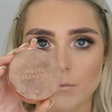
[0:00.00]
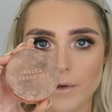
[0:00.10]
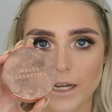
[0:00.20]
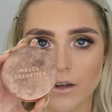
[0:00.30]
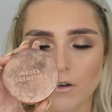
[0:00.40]

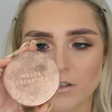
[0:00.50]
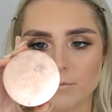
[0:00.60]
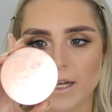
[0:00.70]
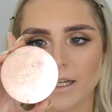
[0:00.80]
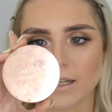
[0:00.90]
Mecca
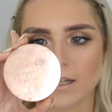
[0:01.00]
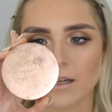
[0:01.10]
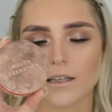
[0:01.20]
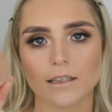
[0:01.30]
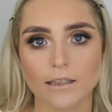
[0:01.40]

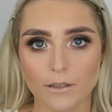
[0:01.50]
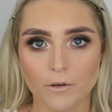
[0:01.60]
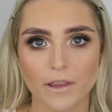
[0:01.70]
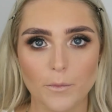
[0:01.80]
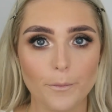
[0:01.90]
Cosmetica Lip
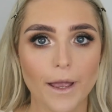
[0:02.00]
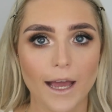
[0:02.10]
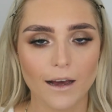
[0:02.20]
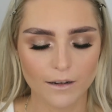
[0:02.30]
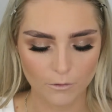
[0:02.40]
Within
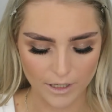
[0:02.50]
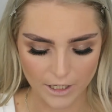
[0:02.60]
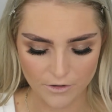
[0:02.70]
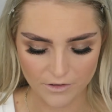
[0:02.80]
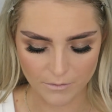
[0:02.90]
Powder, the one
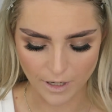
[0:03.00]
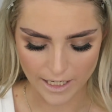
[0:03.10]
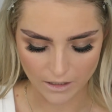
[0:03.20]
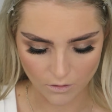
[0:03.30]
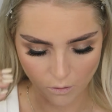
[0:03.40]
I used in
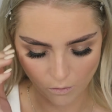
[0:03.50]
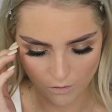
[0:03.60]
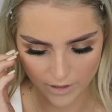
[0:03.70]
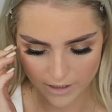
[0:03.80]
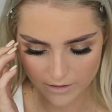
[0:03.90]
my inner
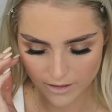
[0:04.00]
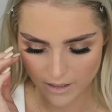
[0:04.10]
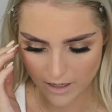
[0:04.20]
corner.